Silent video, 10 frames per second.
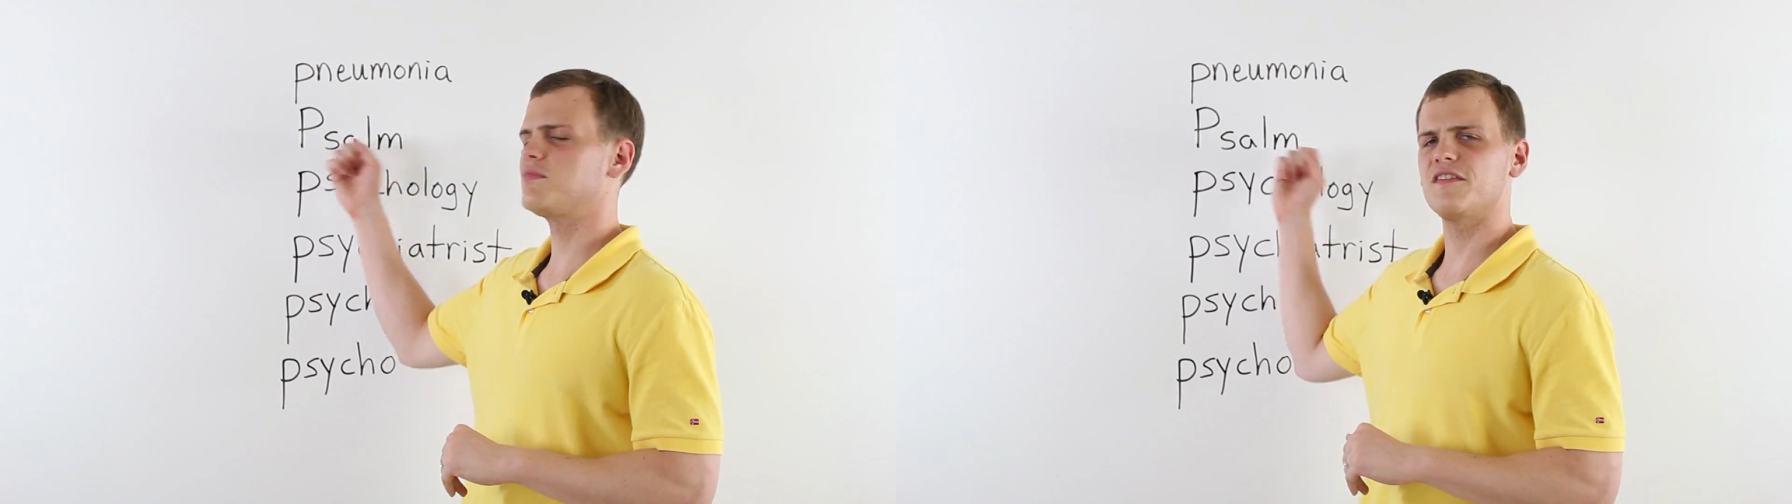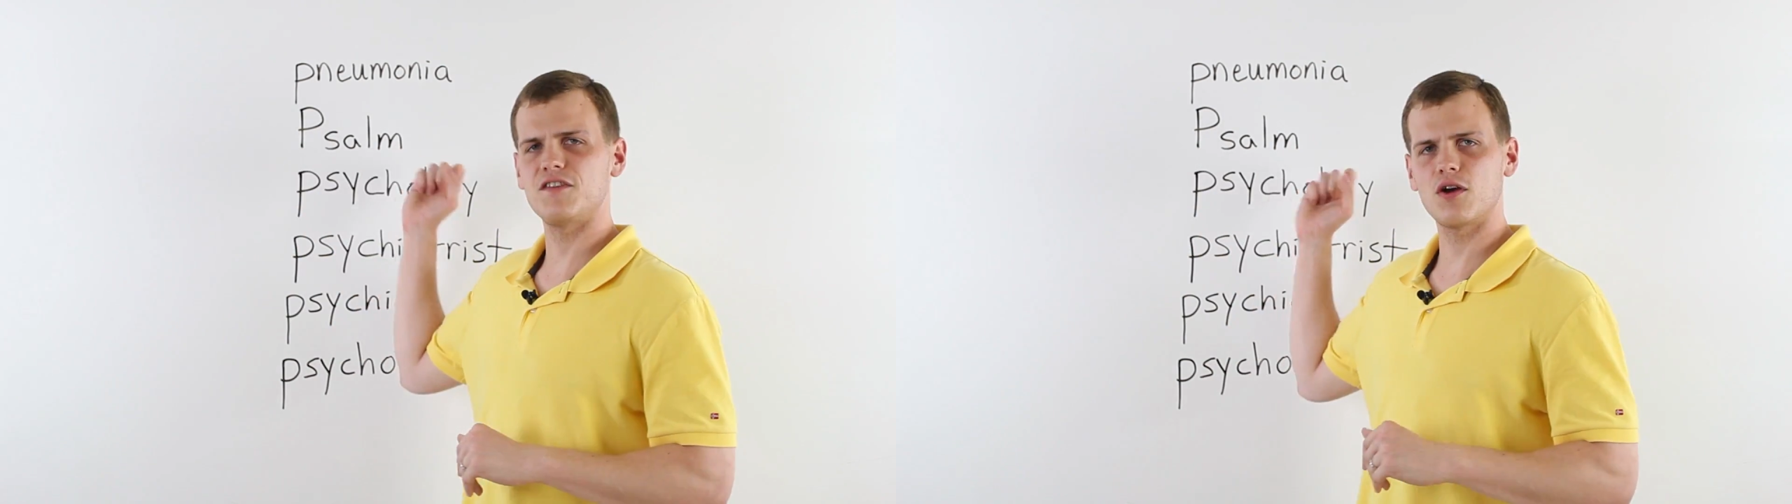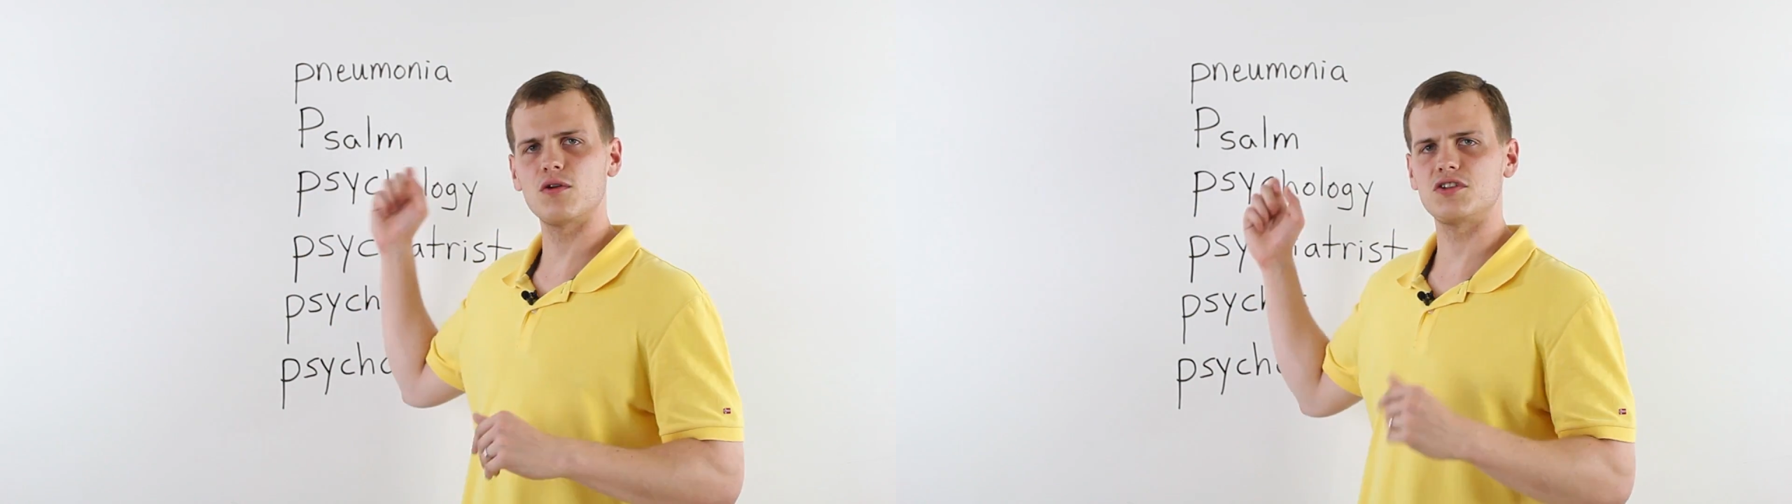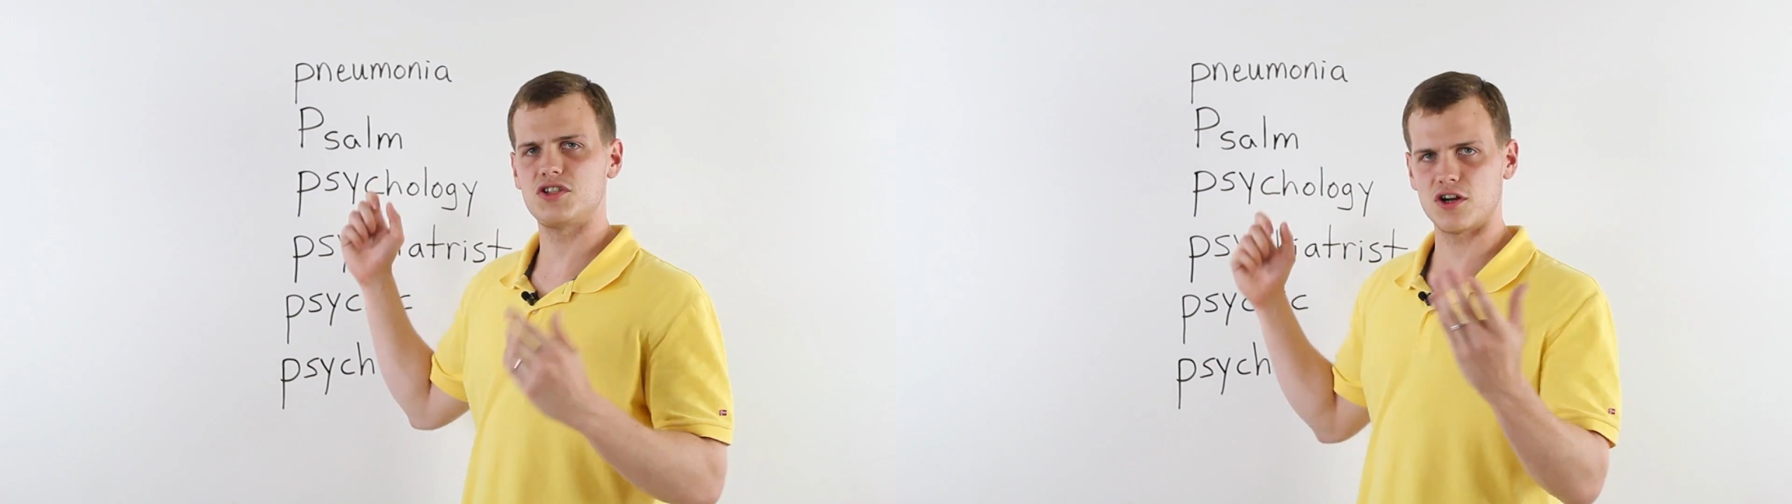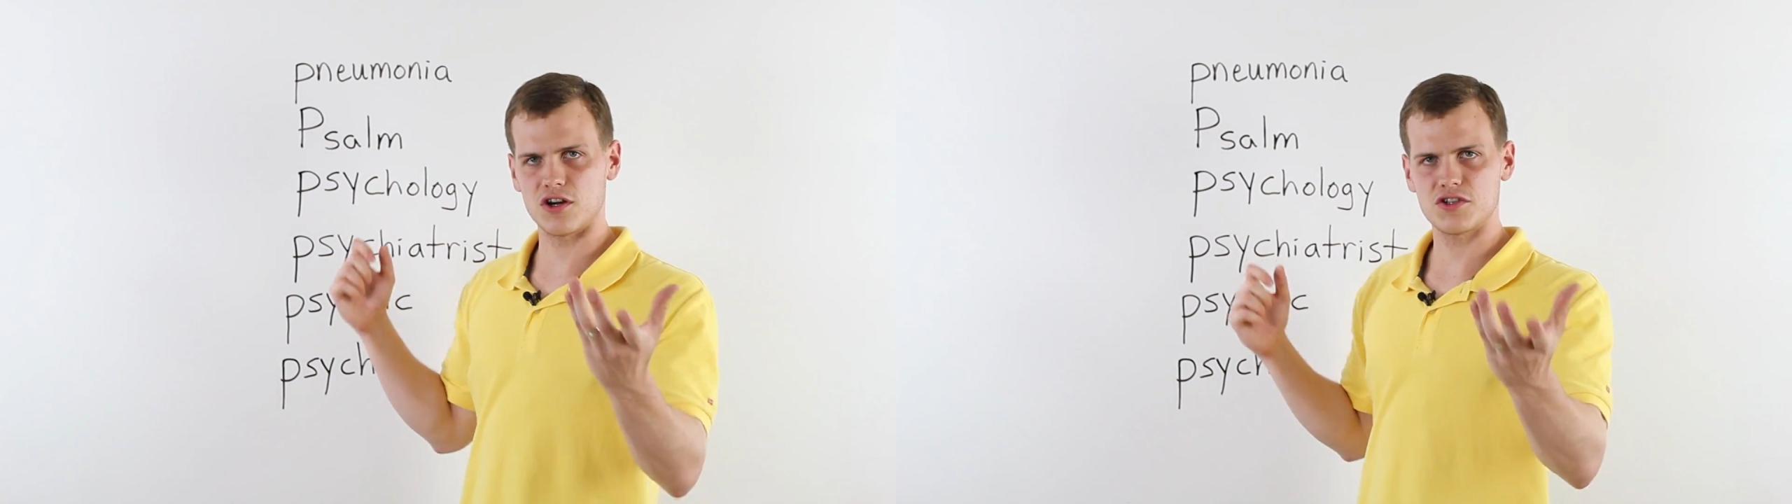If you go to
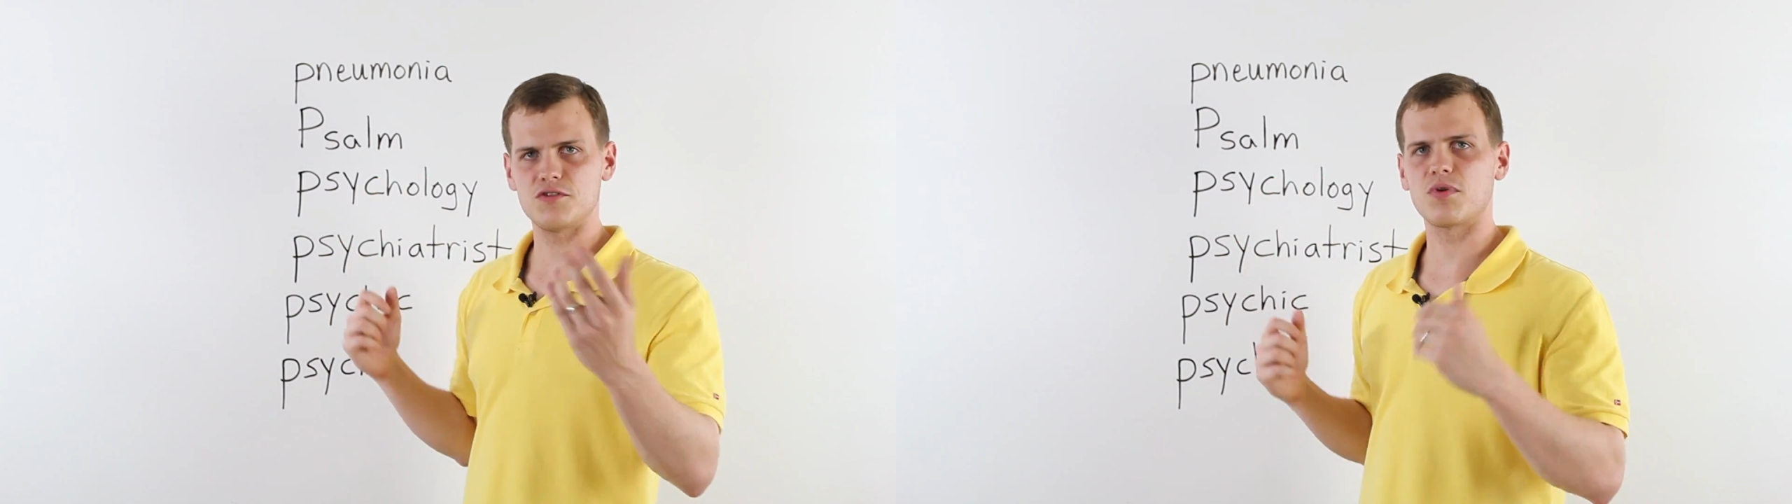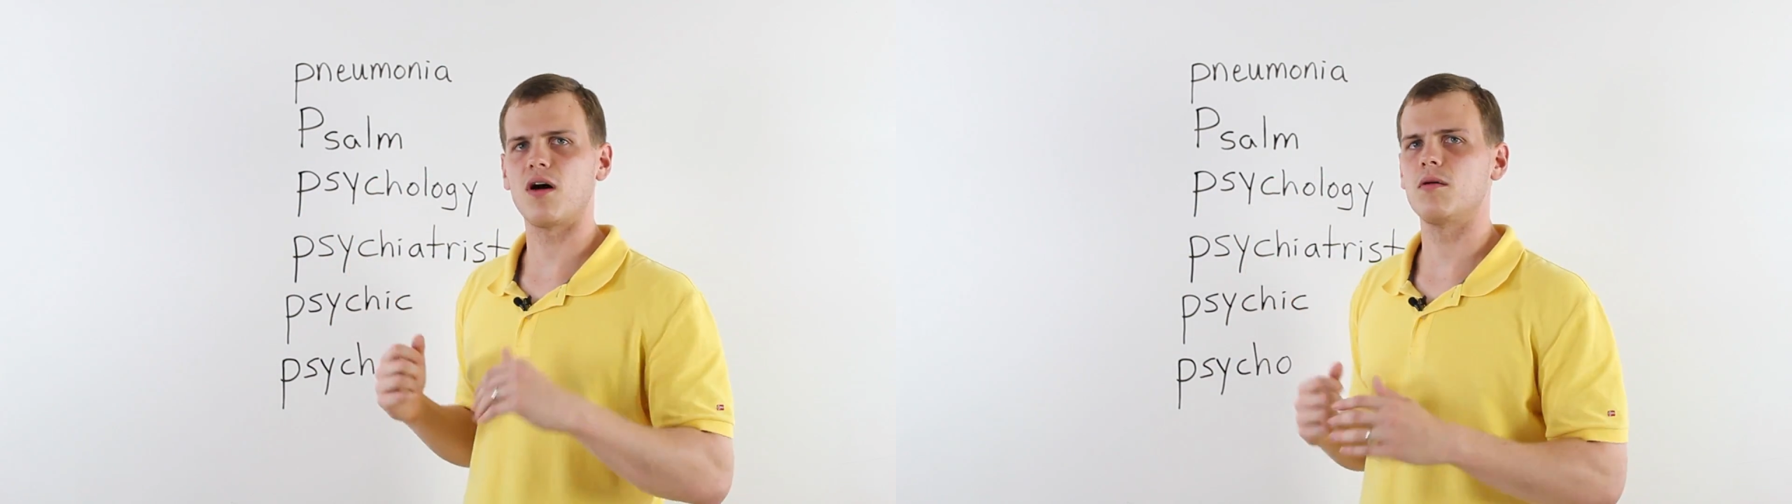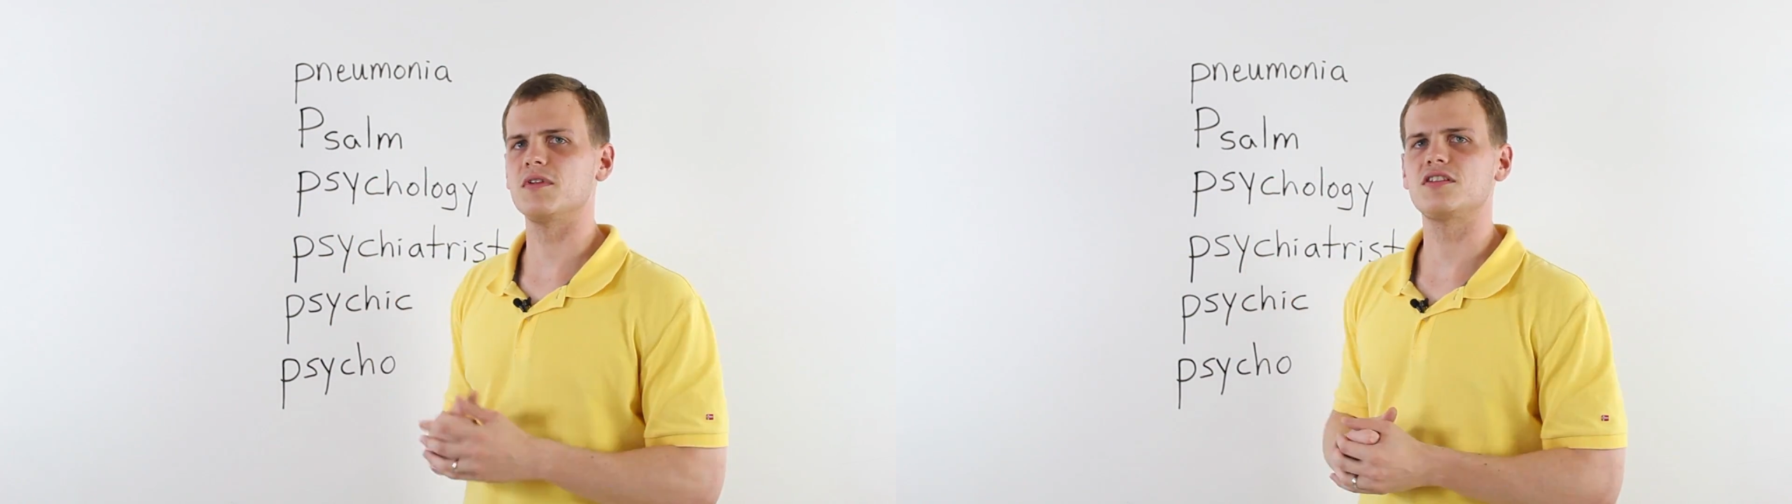church, you probably